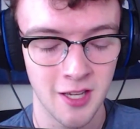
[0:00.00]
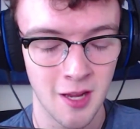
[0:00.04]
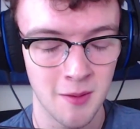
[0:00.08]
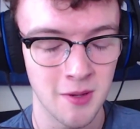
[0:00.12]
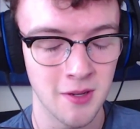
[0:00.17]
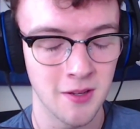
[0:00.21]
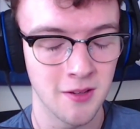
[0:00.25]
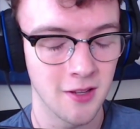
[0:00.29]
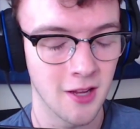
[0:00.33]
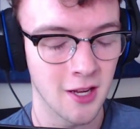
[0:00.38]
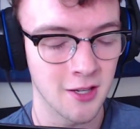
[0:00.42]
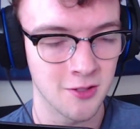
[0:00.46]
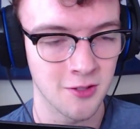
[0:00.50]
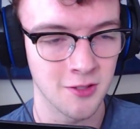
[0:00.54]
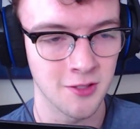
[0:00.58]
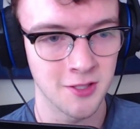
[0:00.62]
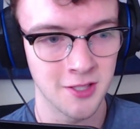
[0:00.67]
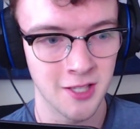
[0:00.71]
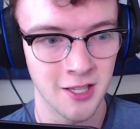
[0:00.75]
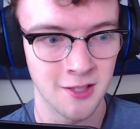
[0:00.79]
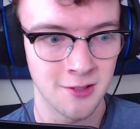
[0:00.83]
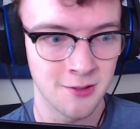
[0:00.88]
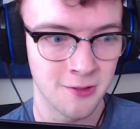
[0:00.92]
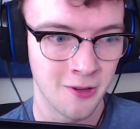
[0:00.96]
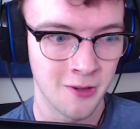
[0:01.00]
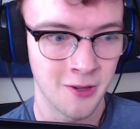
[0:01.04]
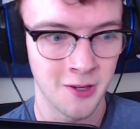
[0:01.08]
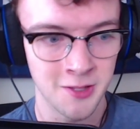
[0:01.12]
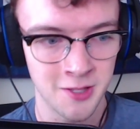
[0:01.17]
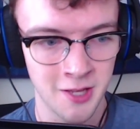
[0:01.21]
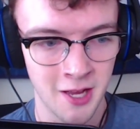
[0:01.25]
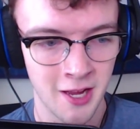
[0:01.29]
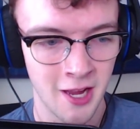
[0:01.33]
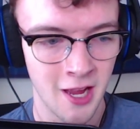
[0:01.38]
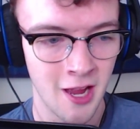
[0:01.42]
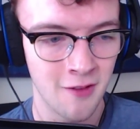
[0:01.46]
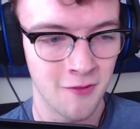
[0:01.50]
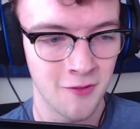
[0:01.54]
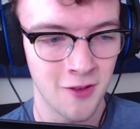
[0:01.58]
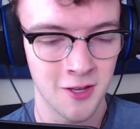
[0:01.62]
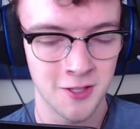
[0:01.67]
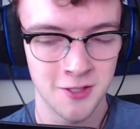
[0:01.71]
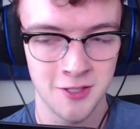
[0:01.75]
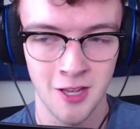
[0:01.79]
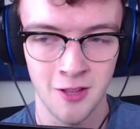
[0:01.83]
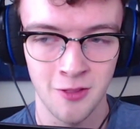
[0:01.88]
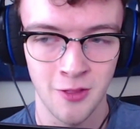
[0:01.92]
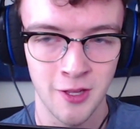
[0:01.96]
like, I mean, I shouldn't say as long as I have. I
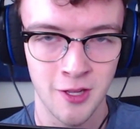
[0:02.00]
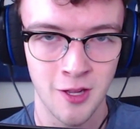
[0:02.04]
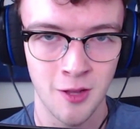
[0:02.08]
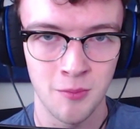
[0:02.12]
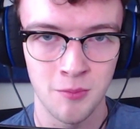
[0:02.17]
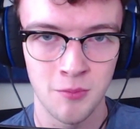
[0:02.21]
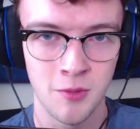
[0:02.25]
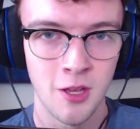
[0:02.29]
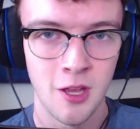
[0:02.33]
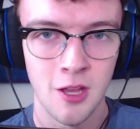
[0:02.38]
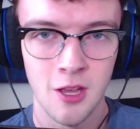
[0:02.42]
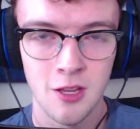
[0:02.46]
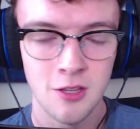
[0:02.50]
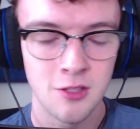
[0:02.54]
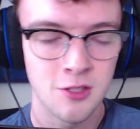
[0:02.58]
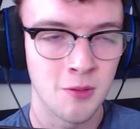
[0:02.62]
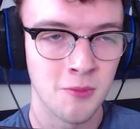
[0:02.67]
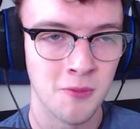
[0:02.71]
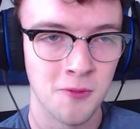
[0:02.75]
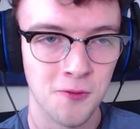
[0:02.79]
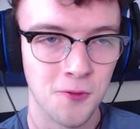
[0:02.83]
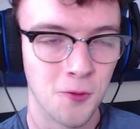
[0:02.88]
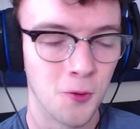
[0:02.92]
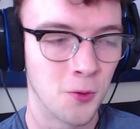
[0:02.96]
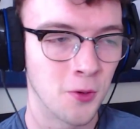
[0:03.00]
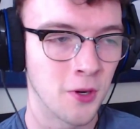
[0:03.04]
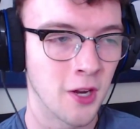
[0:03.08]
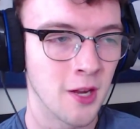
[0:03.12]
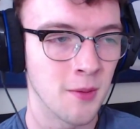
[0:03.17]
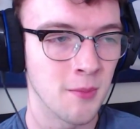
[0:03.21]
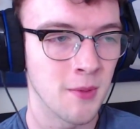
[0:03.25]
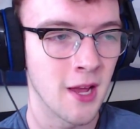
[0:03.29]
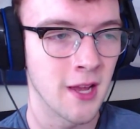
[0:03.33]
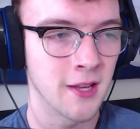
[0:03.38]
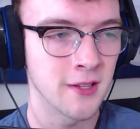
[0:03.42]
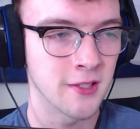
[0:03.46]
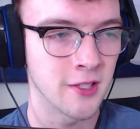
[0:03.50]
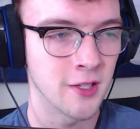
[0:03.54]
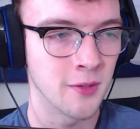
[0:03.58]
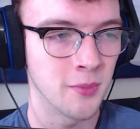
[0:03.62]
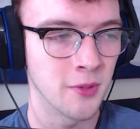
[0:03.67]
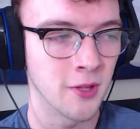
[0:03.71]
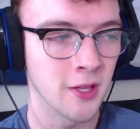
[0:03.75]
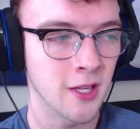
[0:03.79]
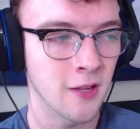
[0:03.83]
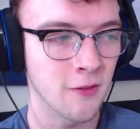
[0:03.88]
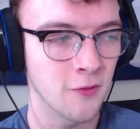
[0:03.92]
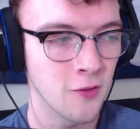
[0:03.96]
sound like I'm some Fortnite master.
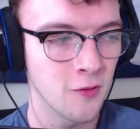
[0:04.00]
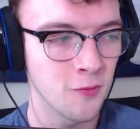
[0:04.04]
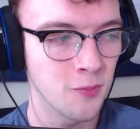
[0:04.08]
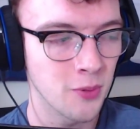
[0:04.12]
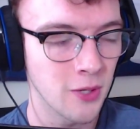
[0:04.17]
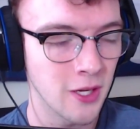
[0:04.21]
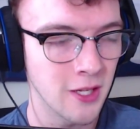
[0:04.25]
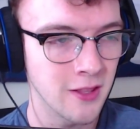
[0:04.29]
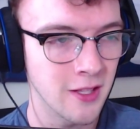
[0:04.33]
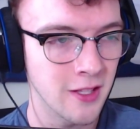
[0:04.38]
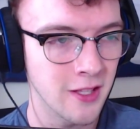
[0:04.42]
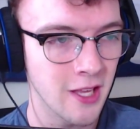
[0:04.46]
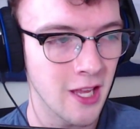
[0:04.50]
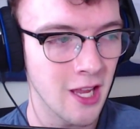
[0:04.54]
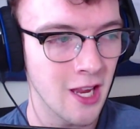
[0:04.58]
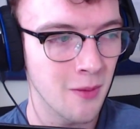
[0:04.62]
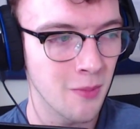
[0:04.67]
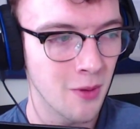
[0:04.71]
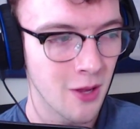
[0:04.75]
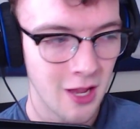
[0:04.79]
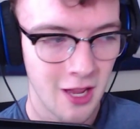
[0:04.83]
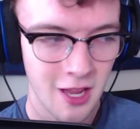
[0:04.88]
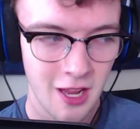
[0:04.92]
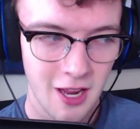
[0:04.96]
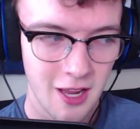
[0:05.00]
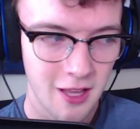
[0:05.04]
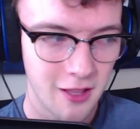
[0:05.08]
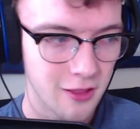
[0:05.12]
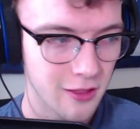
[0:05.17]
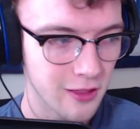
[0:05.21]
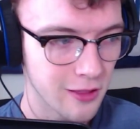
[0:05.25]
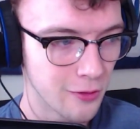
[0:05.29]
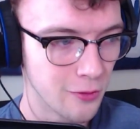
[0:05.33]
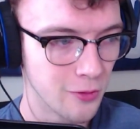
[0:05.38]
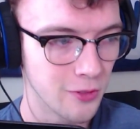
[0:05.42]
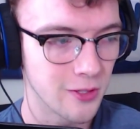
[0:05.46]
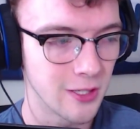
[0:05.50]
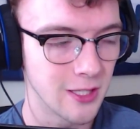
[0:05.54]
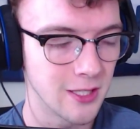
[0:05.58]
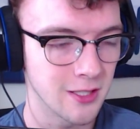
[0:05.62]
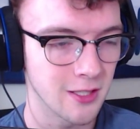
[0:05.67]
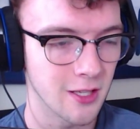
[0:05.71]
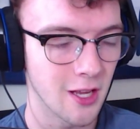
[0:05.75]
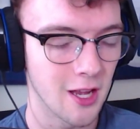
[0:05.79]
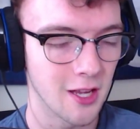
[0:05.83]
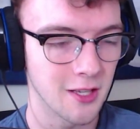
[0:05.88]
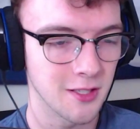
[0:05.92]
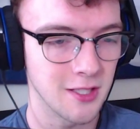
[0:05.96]
But, like, if you've played the game through
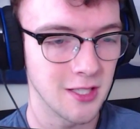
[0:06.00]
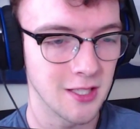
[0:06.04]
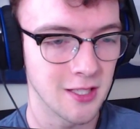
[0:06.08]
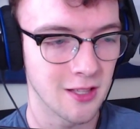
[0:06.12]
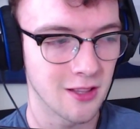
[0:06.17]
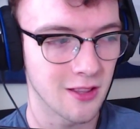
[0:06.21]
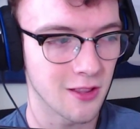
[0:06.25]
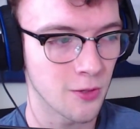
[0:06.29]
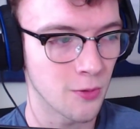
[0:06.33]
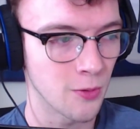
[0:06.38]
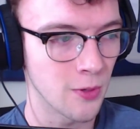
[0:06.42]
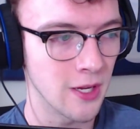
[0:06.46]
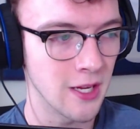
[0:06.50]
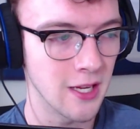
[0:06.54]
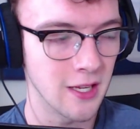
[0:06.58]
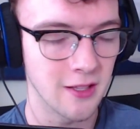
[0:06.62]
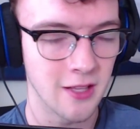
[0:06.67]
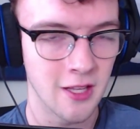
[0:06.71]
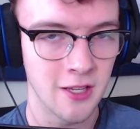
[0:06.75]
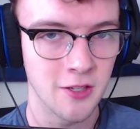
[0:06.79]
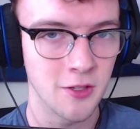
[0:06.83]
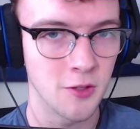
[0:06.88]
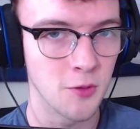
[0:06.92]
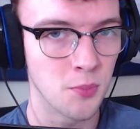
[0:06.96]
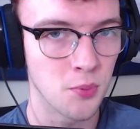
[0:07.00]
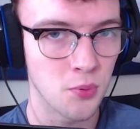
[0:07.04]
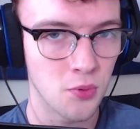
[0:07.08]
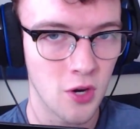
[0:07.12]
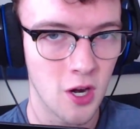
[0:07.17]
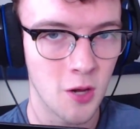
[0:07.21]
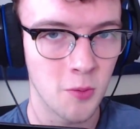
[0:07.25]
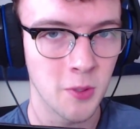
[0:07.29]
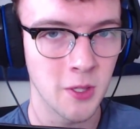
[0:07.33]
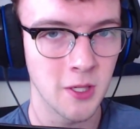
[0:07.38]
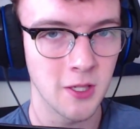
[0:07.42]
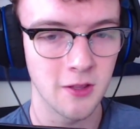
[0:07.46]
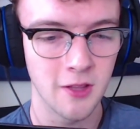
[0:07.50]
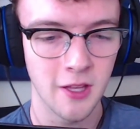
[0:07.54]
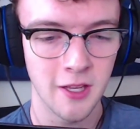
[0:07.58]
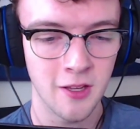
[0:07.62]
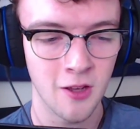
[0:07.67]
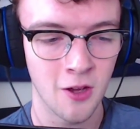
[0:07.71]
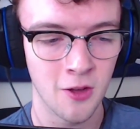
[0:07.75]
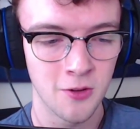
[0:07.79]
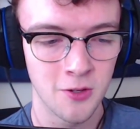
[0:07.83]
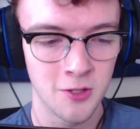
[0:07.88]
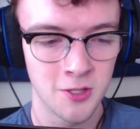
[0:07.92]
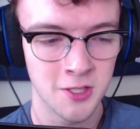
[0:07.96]
Season 3, then you probably,
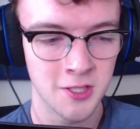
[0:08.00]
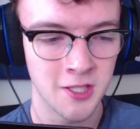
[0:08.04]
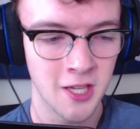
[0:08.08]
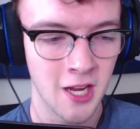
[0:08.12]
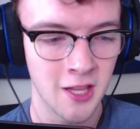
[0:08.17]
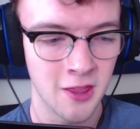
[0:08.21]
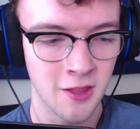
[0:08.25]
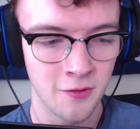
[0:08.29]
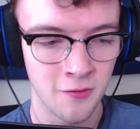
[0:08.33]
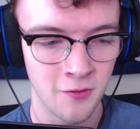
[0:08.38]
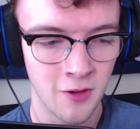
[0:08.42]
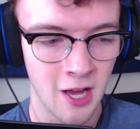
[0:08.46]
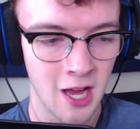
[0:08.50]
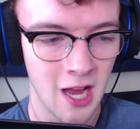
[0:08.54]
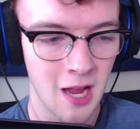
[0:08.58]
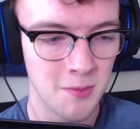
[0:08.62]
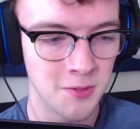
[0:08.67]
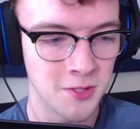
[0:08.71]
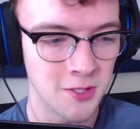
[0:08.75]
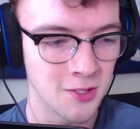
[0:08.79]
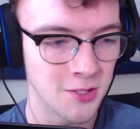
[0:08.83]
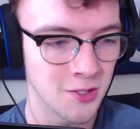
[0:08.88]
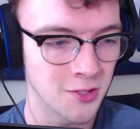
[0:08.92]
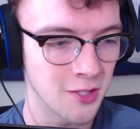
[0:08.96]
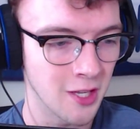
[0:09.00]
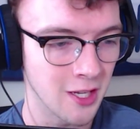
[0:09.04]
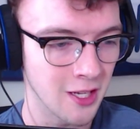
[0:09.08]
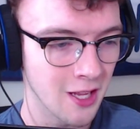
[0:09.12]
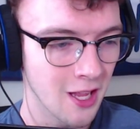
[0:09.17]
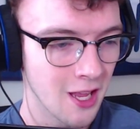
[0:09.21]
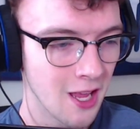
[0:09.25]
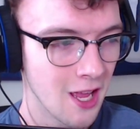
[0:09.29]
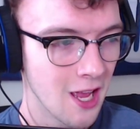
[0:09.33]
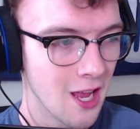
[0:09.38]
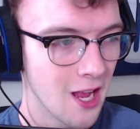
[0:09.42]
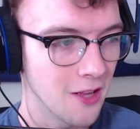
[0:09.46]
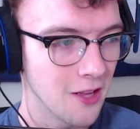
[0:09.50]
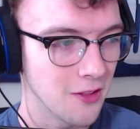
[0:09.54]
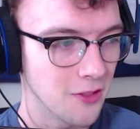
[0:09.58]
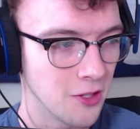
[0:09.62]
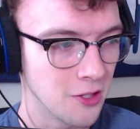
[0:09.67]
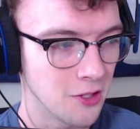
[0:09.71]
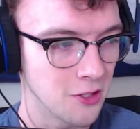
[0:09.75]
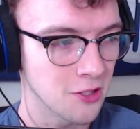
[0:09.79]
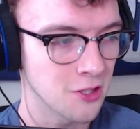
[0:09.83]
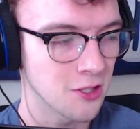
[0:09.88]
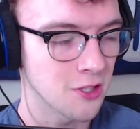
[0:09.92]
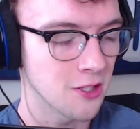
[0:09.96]
like, understand the vibes and just, like,
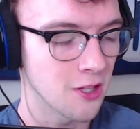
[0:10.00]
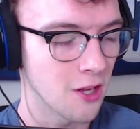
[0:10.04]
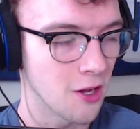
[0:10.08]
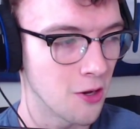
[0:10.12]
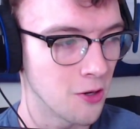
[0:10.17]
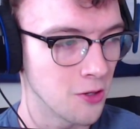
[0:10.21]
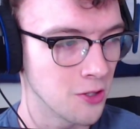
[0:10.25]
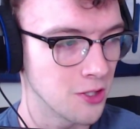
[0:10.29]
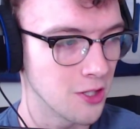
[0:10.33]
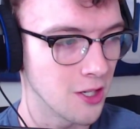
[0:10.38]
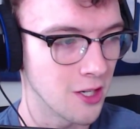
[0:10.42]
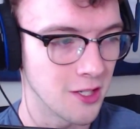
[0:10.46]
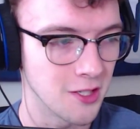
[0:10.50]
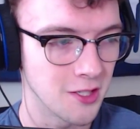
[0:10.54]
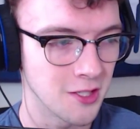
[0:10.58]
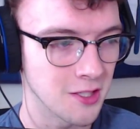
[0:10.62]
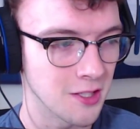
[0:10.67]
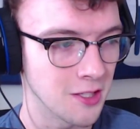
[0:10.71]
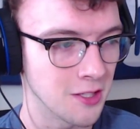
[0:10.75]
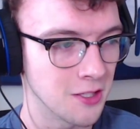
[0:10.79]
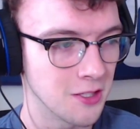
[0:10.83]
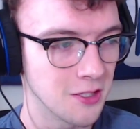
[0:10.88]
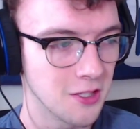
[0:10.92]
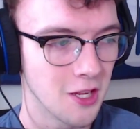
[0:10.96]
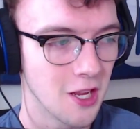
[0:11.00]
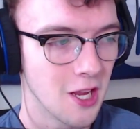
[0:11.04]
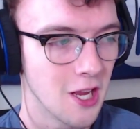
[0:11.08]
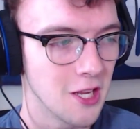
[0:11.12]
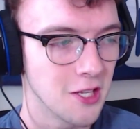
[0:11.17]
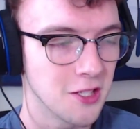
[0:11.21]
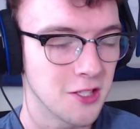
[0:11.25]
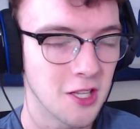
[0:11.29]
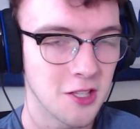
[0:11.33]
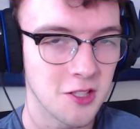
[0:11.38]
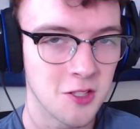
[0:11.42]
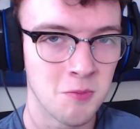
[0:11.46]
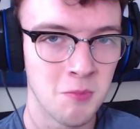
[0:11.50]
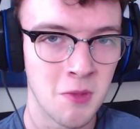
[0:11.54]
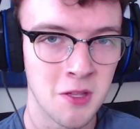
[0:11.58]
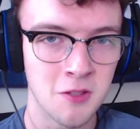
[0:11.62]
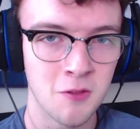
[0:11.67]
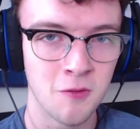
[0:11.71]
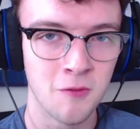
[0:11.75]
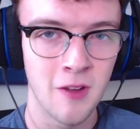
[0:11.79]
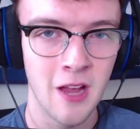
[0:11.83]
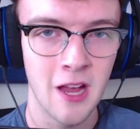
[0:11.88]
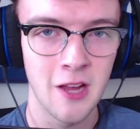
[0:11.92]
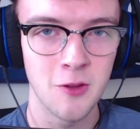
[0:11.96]
the nostalgia and just this
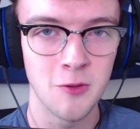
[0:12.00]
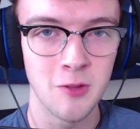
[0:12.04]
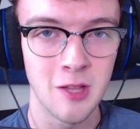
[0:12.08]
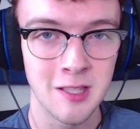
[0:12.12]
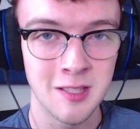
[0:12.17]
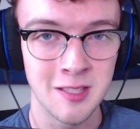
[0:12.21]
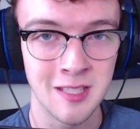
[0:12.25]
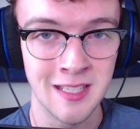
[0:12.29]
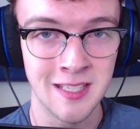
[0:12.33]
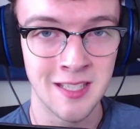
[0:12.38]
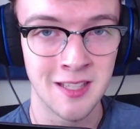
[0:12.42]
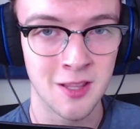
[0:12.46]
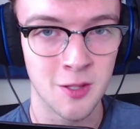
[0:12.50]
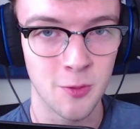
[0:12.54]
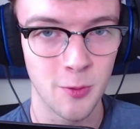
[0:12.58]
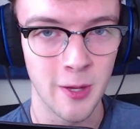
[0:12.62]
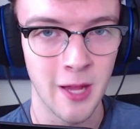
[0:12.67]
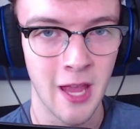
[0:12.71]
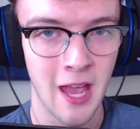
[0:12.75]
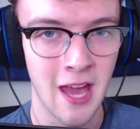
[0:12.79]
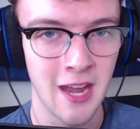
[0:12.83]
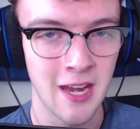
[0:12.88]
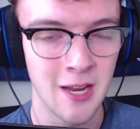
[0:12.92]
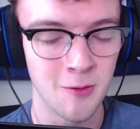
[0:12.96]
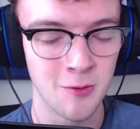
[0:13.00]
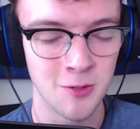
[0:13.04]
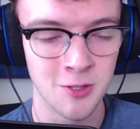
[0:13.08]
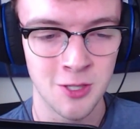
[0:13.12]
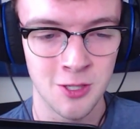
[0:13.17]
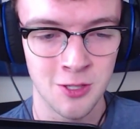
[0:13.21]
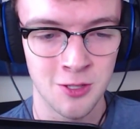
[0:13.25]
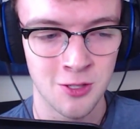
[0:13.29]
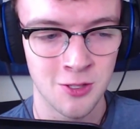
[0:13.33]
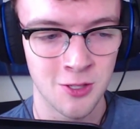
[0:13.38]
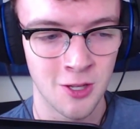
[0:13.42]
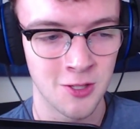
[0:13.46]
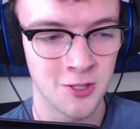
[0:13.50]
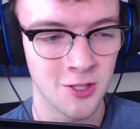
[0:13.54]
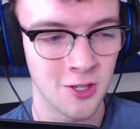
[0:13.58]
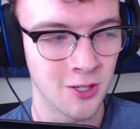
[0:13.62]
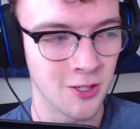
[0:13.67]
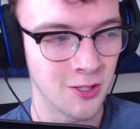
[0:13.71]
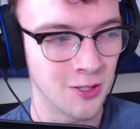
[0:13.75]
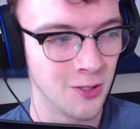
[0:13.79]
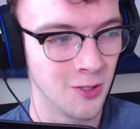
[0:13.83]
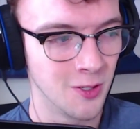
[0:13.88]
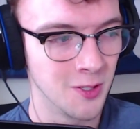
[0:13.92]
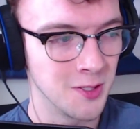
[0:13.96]
sentimental value that Season 3 had. It was just such
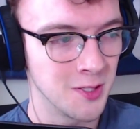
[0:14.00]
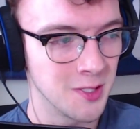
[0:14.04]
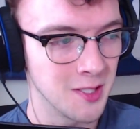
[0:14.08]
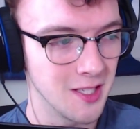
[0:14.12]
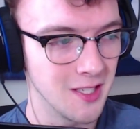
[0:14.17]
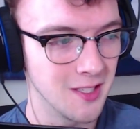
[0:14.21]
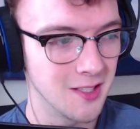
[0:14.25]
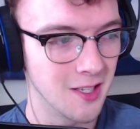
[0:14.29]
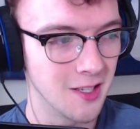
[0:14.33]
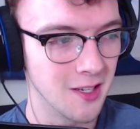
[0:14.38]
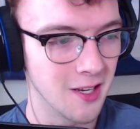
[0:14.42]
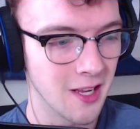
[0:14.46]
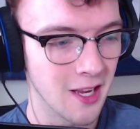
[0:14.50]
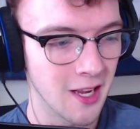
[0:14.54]
a good season.